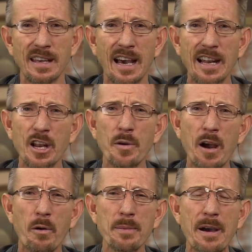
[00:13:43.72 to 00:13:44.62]

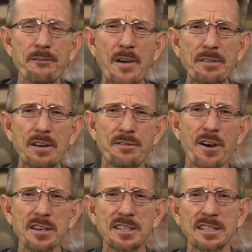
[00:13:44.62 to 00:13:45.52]
Hallelujah. One of my favorite
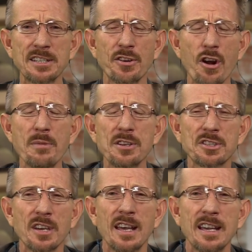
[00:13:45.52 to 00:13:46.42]
verses is
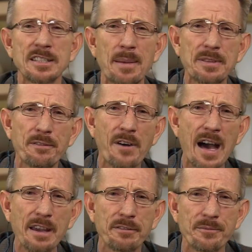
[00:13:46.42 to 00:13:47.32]
Romans chapter
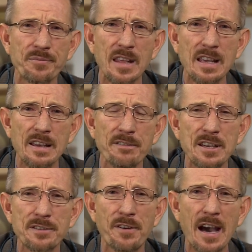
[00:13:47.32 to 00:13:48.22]
5,
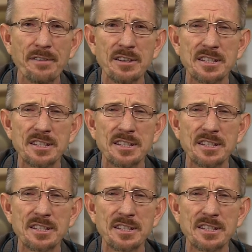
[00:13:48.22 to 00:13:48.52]
verse 5.